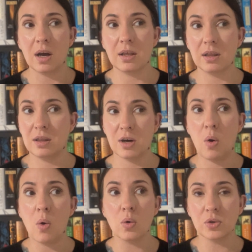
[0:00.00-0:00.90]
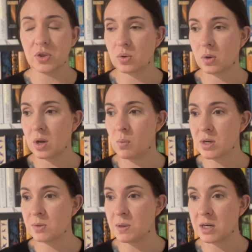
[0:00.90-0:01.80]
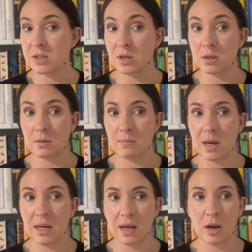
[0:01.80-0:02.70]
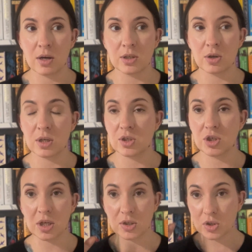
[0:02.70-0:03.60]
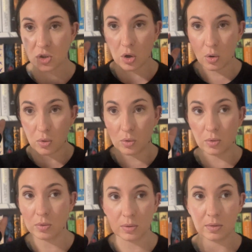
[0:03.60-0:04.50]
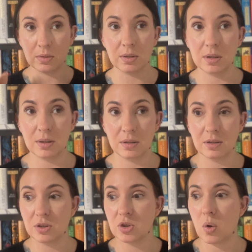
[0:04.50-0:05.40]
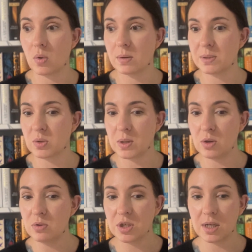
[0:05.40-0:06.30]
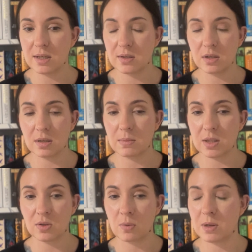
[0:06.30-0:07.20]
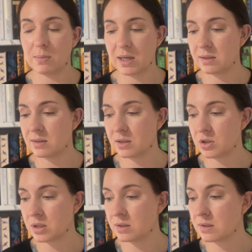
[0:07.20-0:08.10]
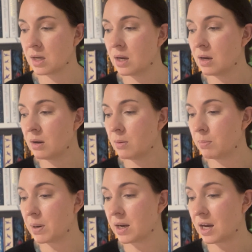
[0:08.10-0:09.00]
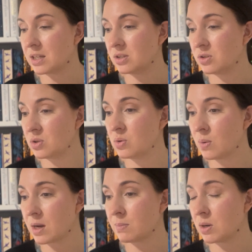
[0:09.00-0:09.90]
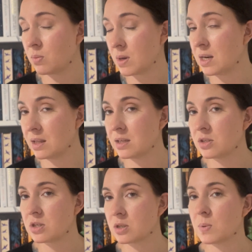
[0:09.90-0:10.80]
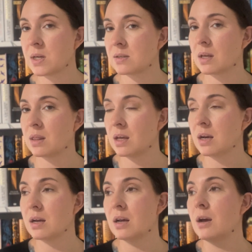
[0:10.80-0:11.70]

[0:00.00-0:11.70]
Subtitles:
the whole story was, because our main character is just so torn between who she is and just makes so many bad decisions. But I do recommend reading this just because I think